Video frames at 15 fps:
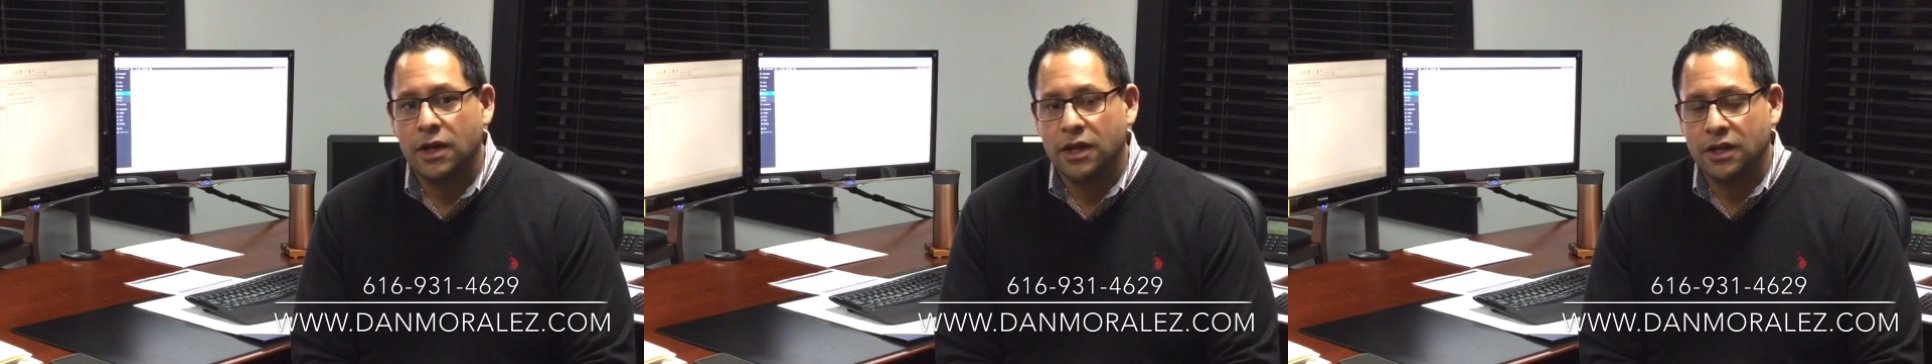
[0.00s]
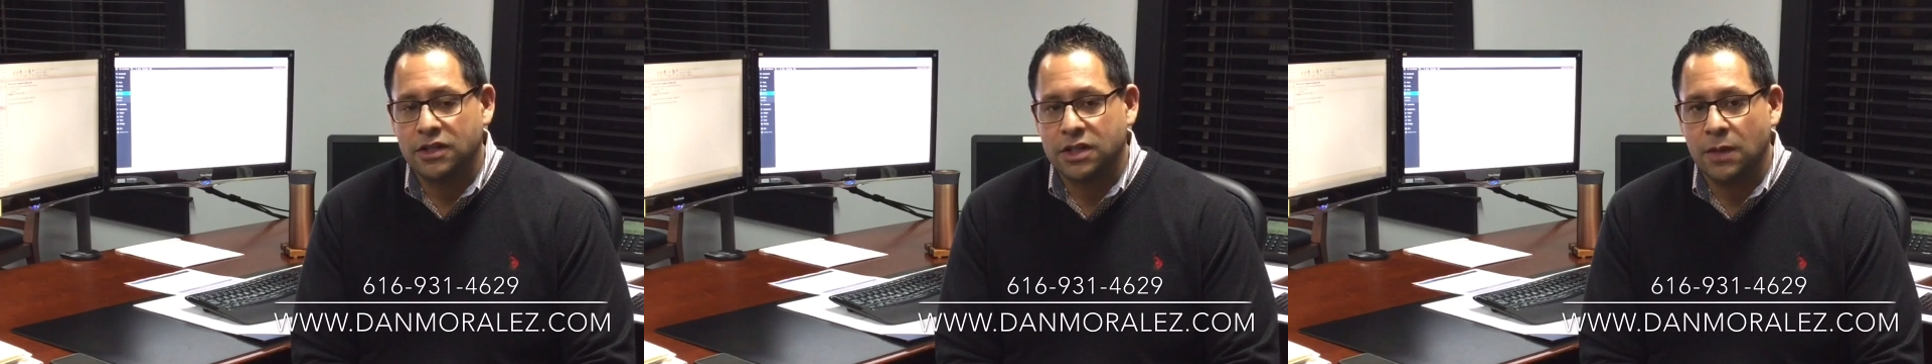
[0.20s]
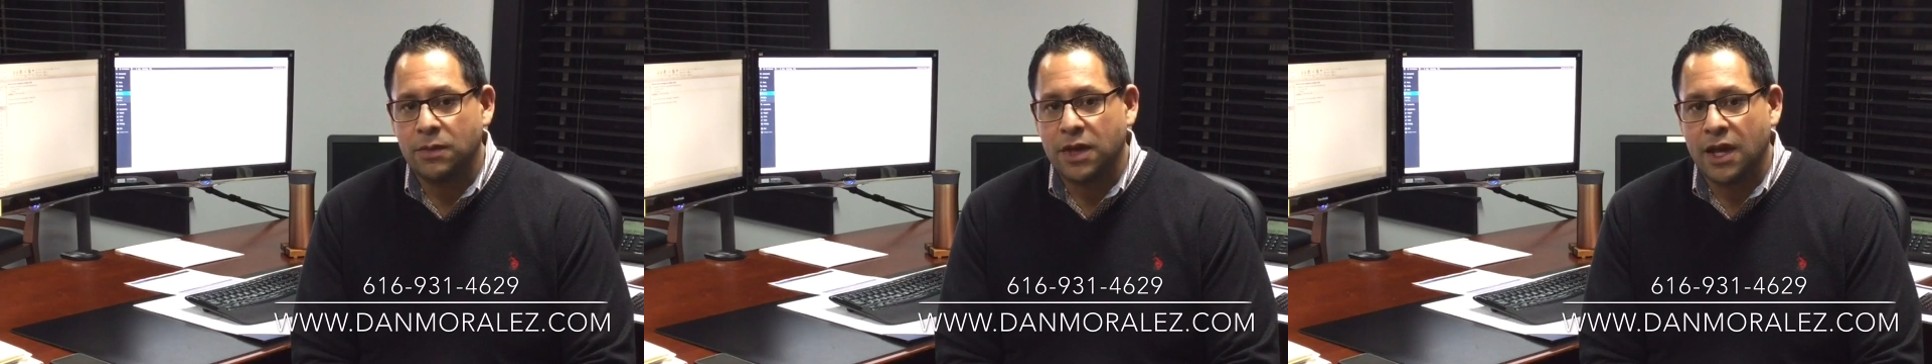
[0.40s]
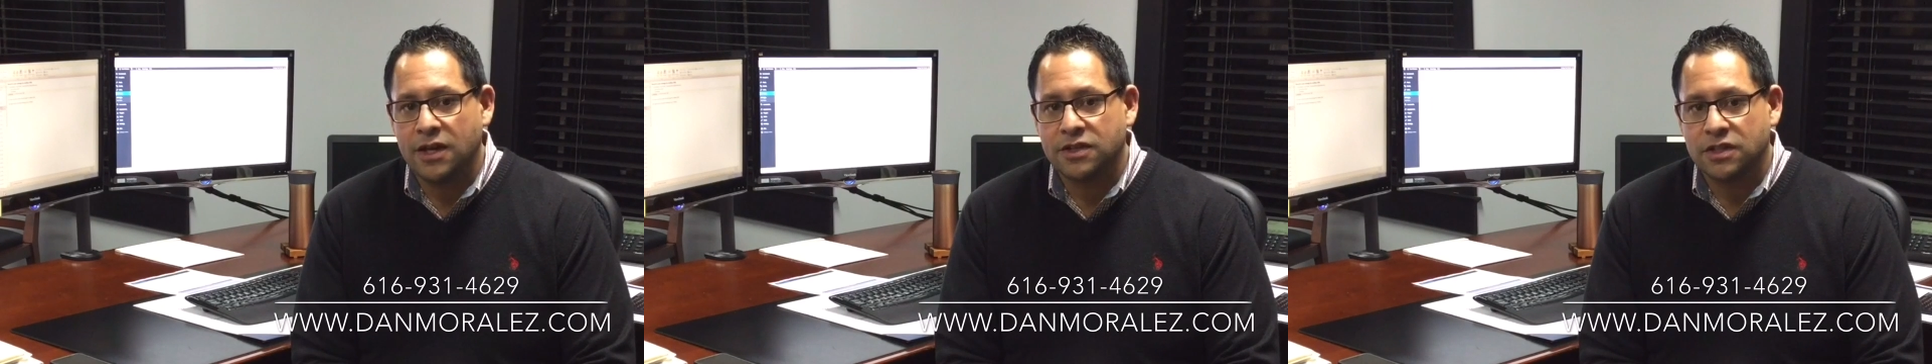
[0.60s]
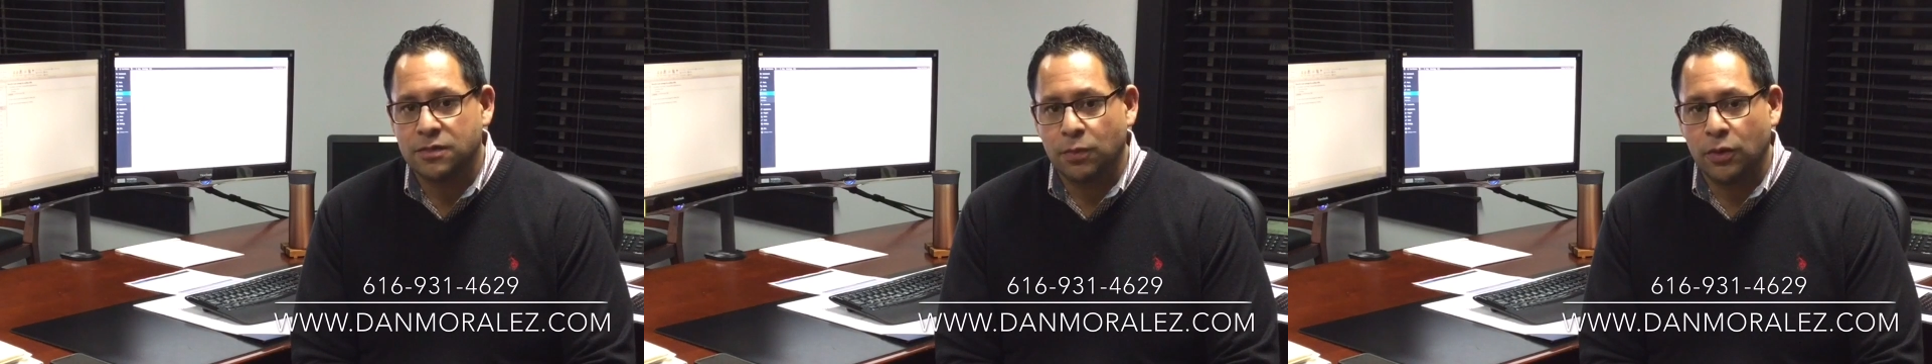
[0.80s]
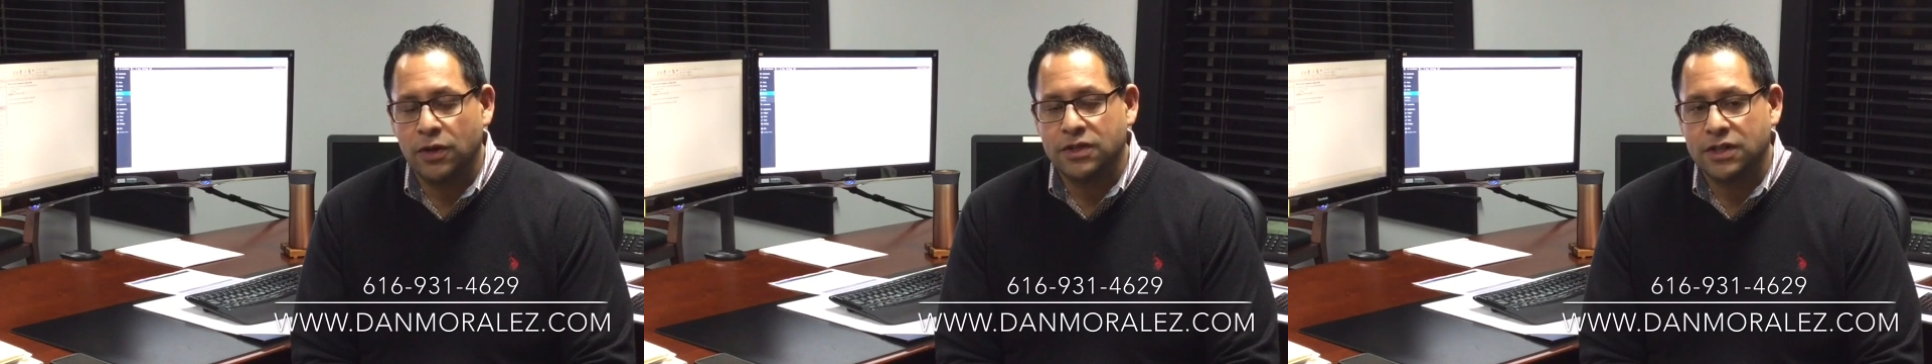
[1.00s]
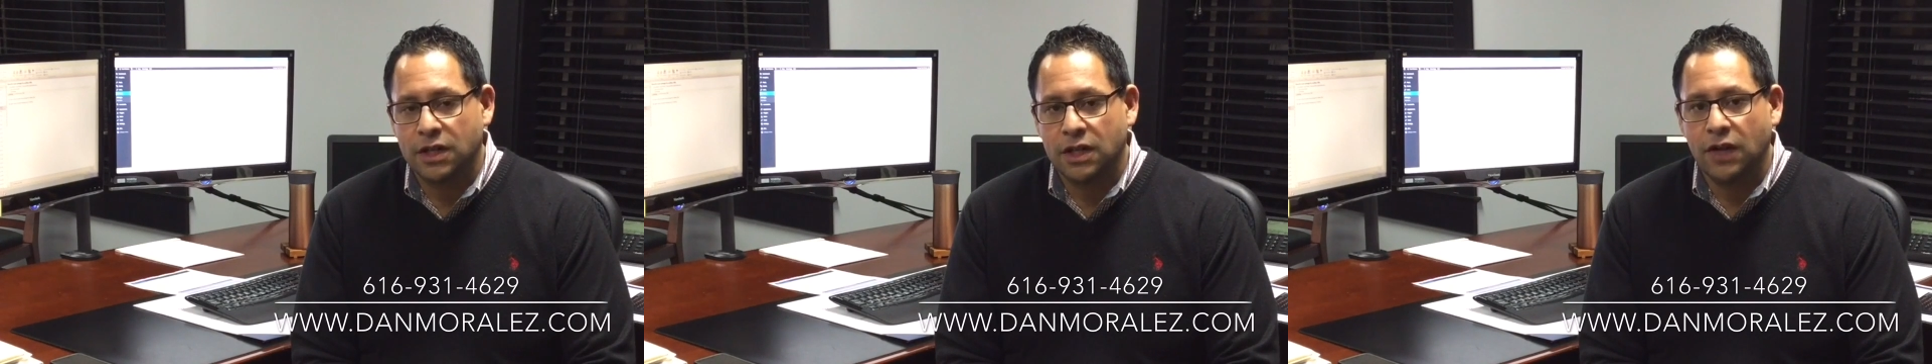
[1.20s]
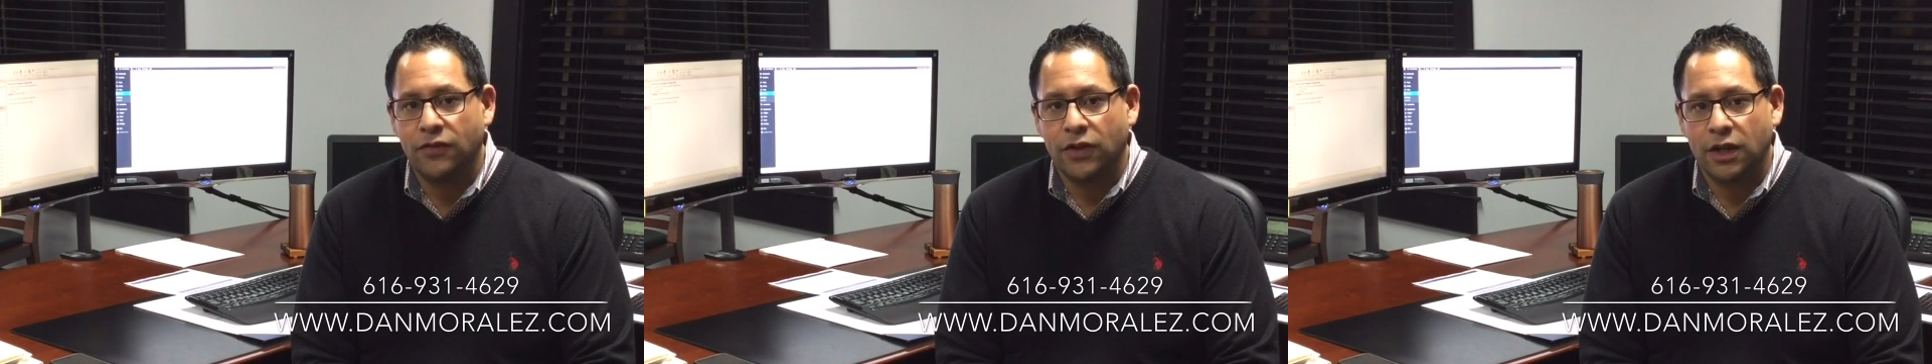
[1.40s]
in some cases, pretty
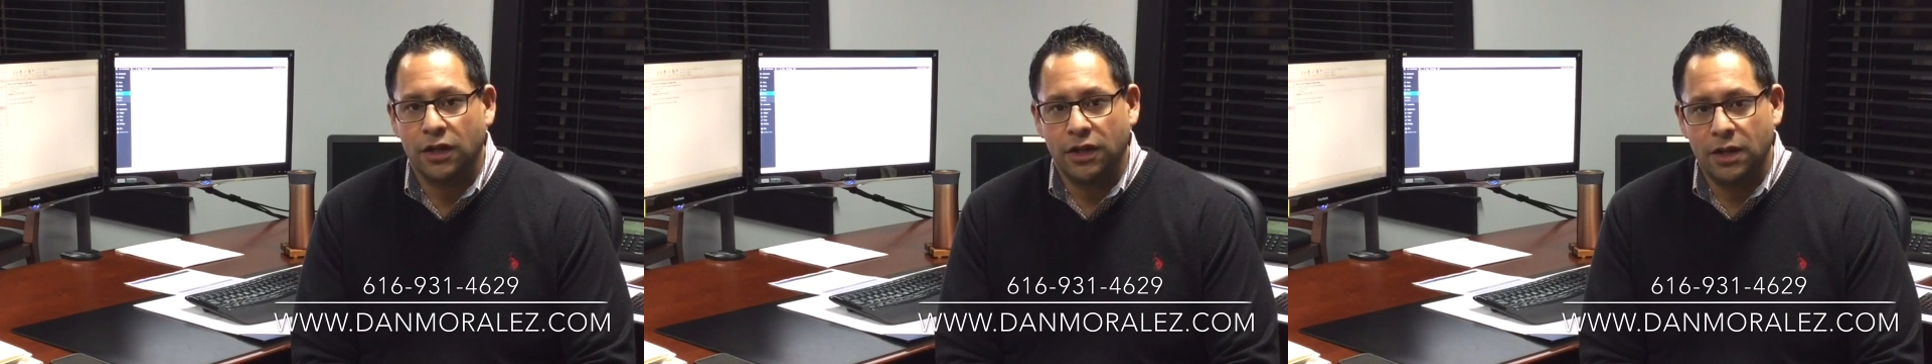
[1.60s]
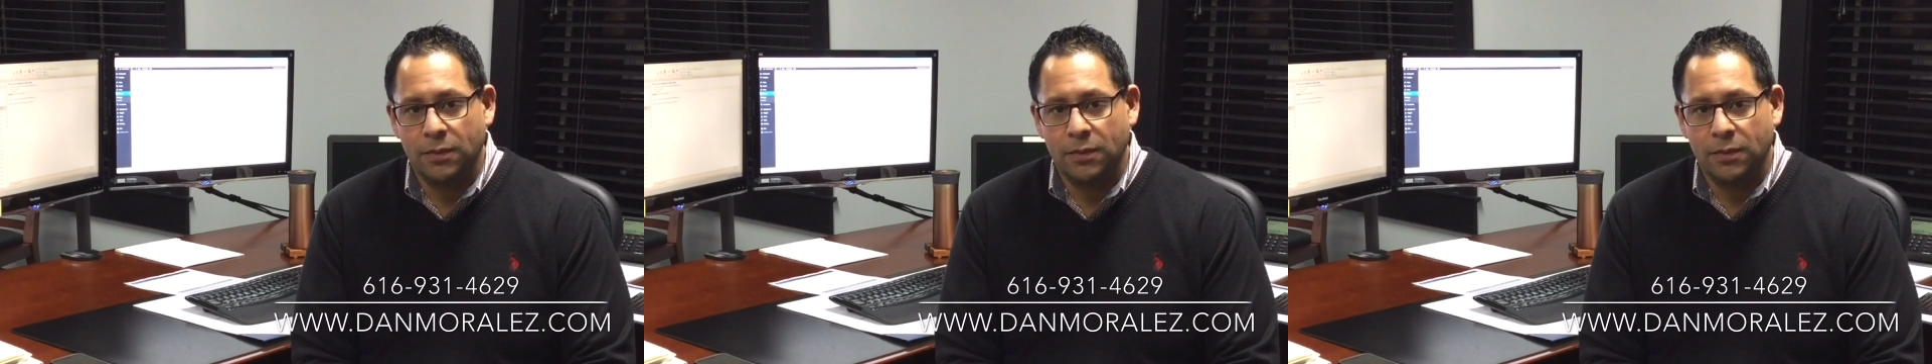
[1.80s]
significantly